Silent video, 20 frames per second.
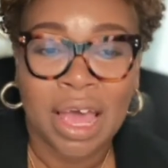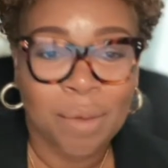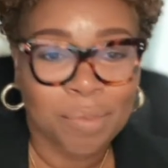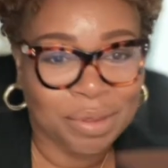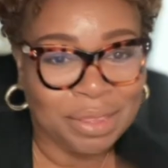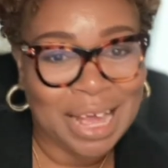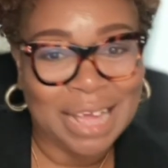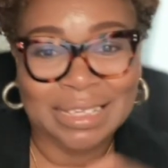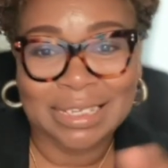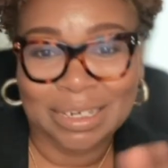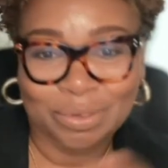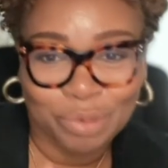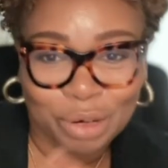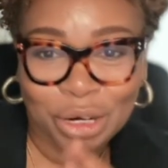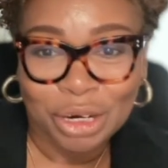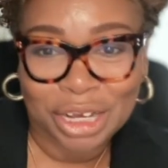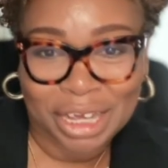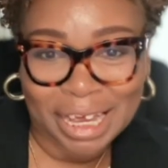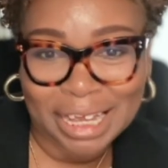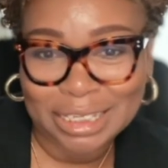But that's it. We're
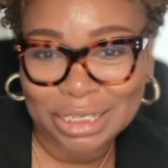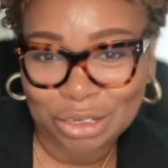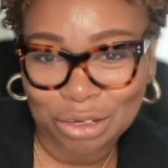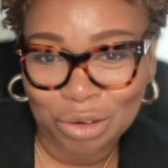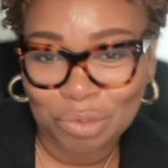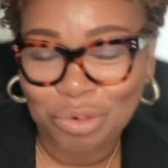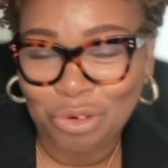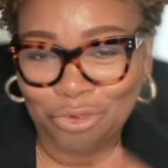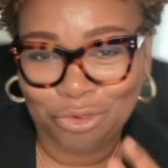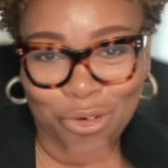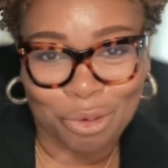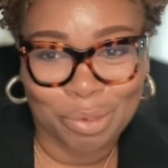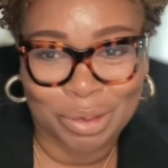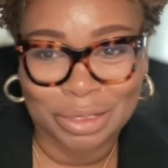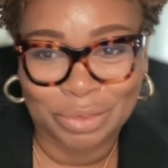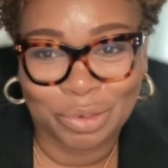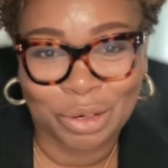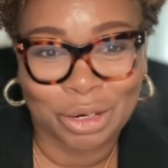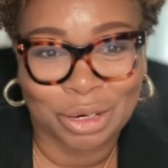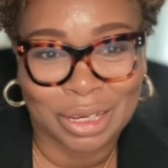going to get to
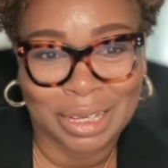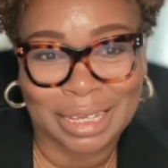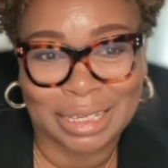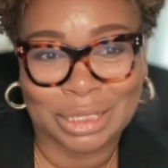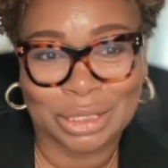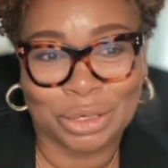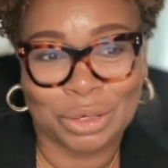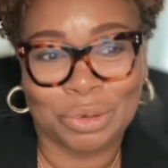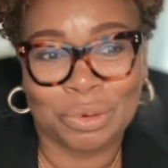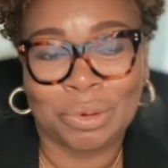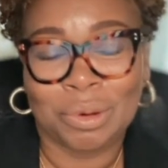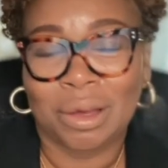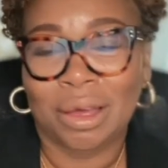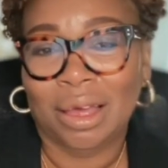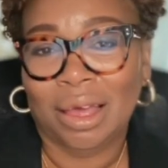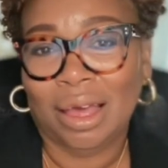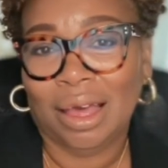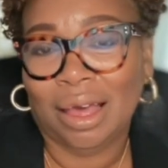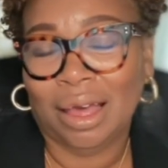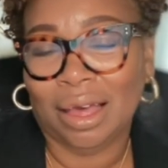performance. We're going to get to
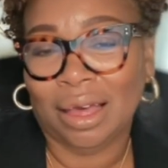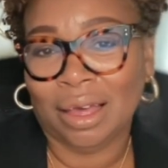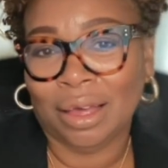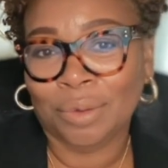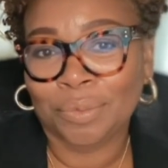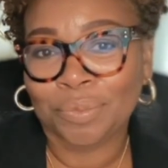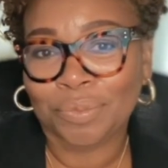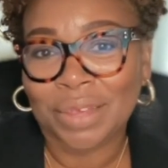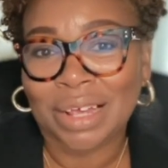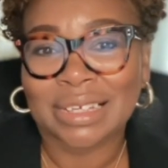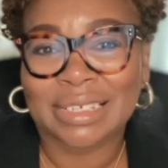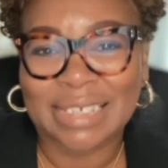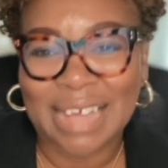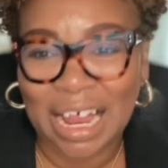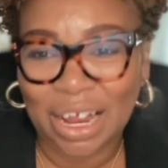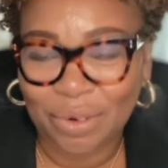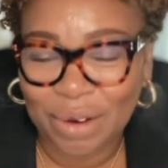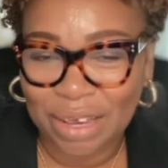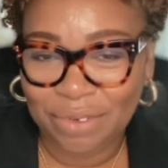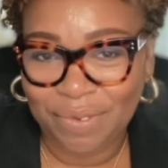
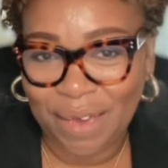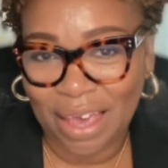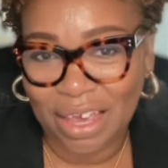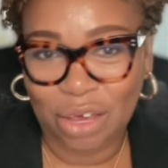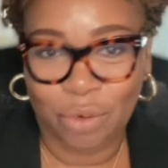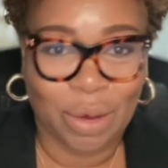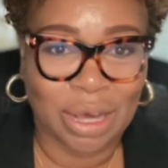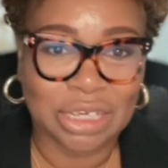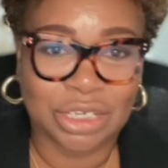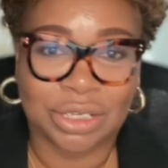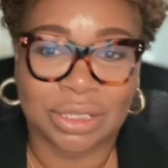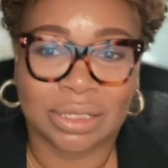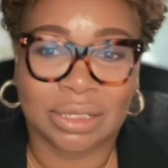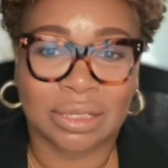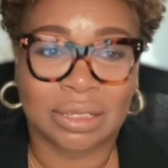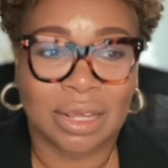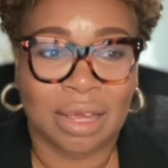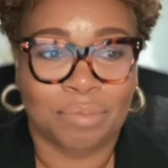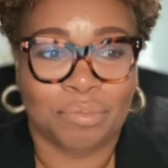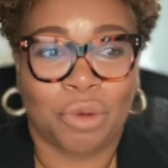salary evaluations
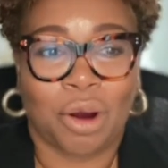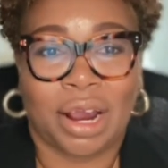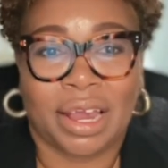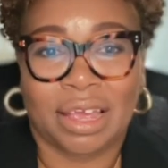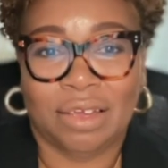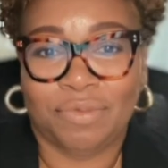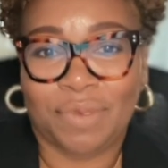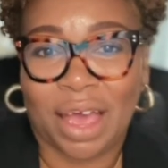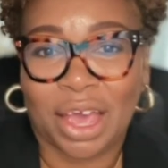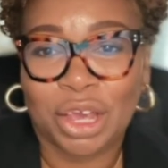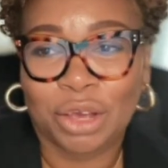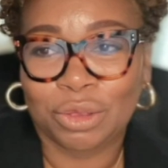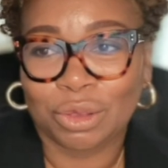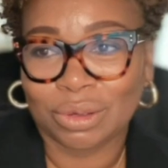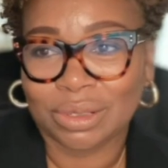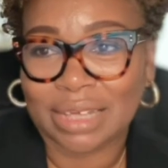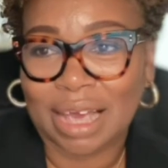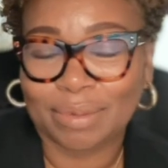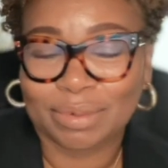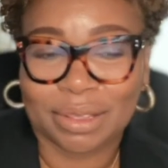and market value,
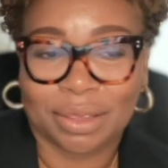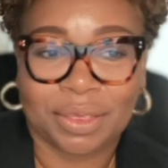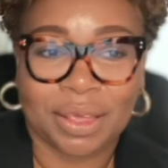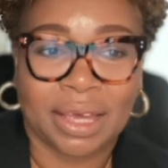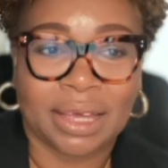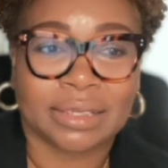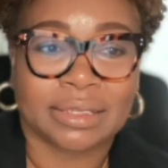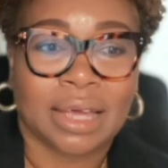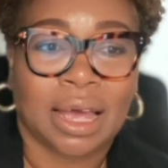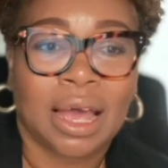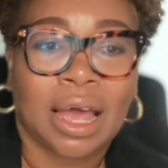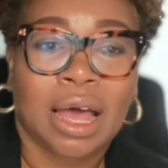those types of things.